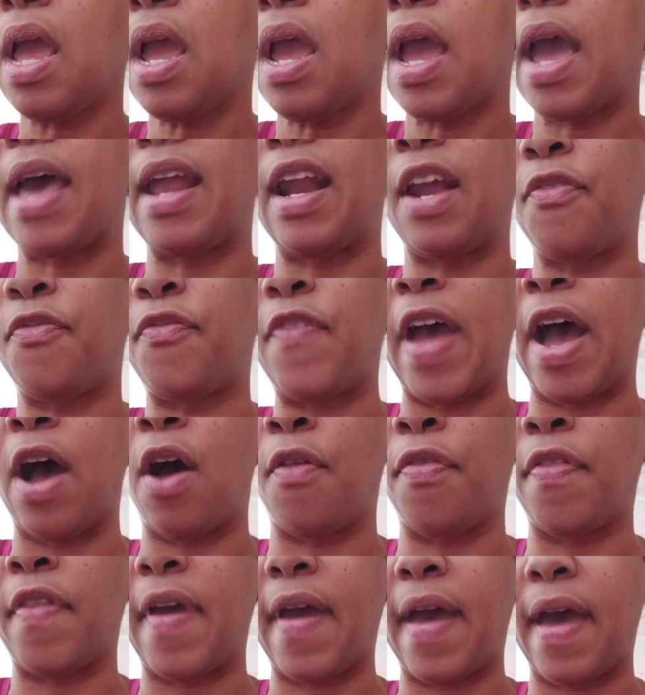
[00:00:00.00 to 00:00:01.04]
and I
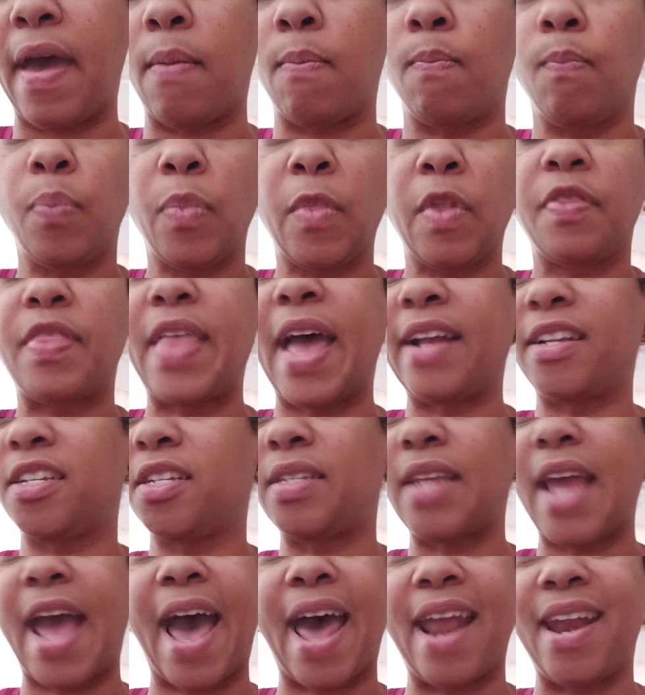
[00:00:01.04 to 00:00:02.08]
found that
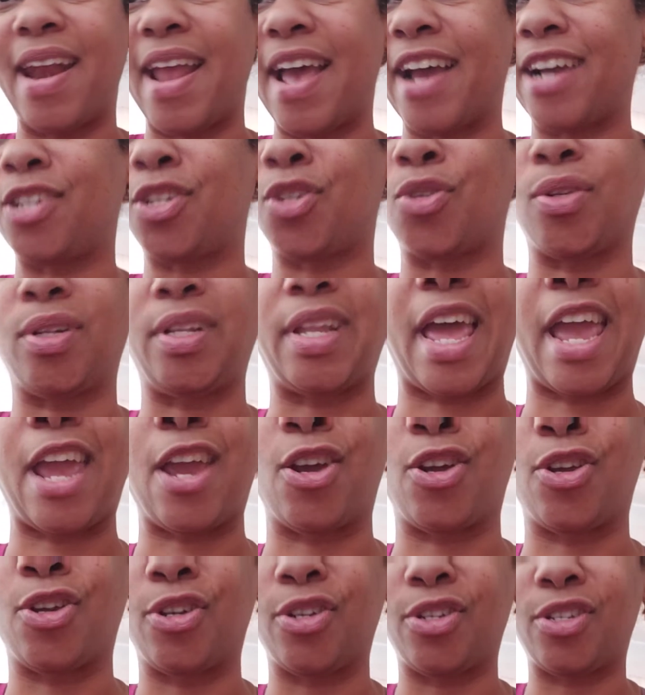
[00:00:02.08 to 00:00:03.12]
just added extra
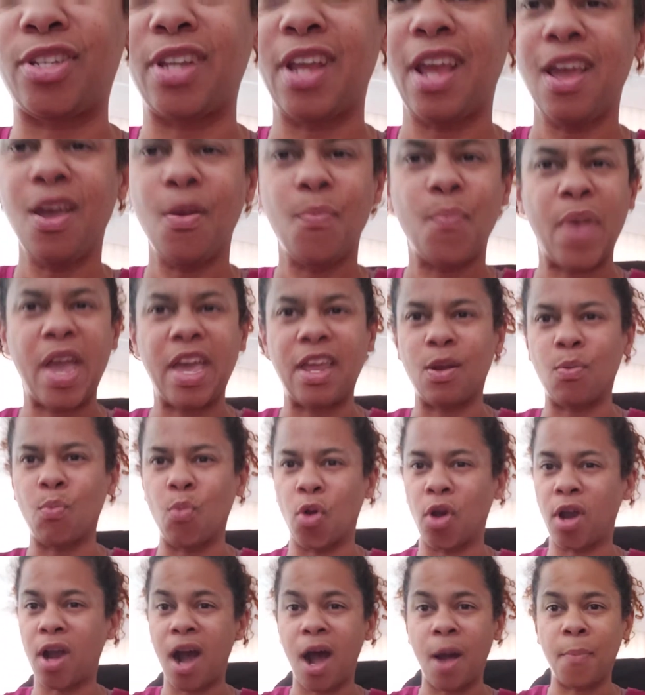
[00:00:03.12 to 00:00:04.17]
layers, made it
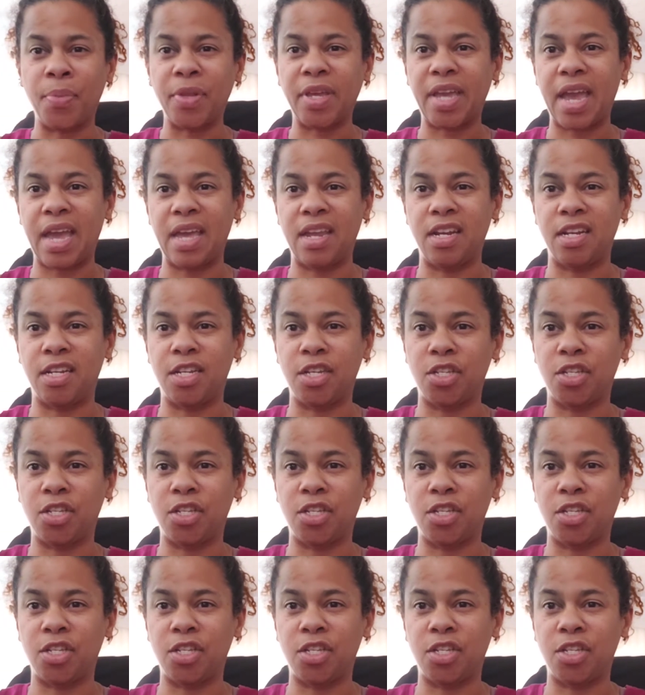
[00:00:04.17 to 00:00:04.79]
more complicated to